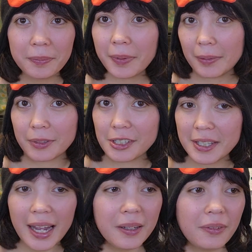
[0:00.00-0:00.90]
poppers.
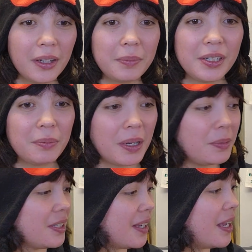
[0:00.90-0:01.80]
I love jalapeno
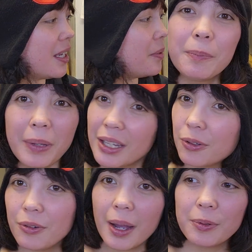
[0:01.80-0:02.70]
poppers. I like the
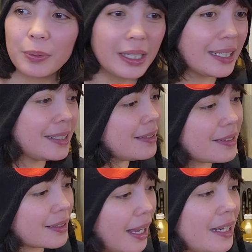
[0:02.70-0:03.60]
bacon wrapped
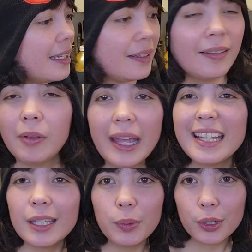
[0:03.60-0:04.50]
ones. I mean,
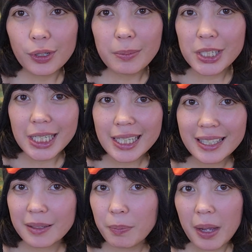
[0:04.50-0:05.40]
anything with cream
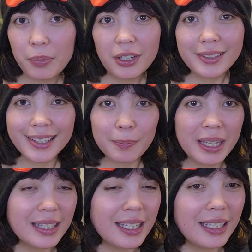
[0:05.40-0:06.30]
cheese and peppers and
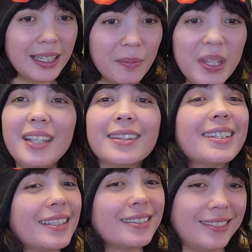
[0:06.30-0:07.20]
spicy and yummy.
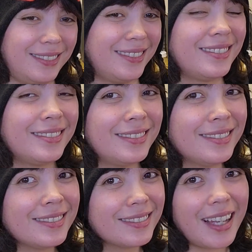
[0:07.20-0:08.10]

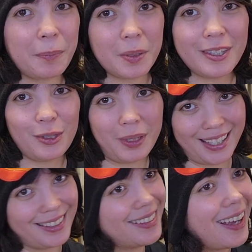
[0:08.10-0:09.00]
I'm consuming
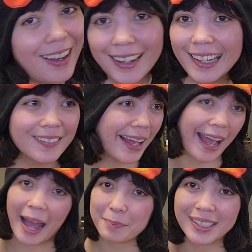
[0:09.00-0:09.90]
it
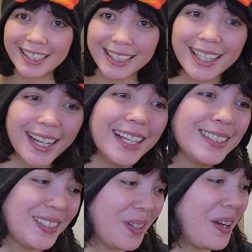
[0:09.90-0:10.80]
happily.
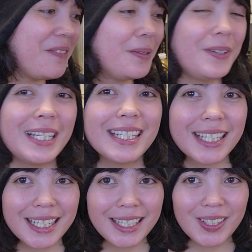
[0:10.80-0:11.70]
So I've been really
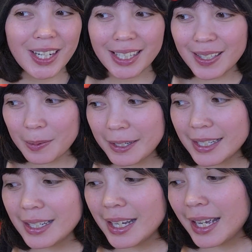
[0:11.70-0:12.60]
excited to try this
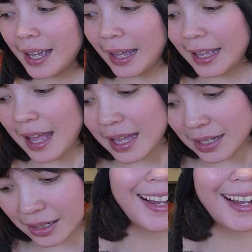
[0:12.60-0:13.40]
one. And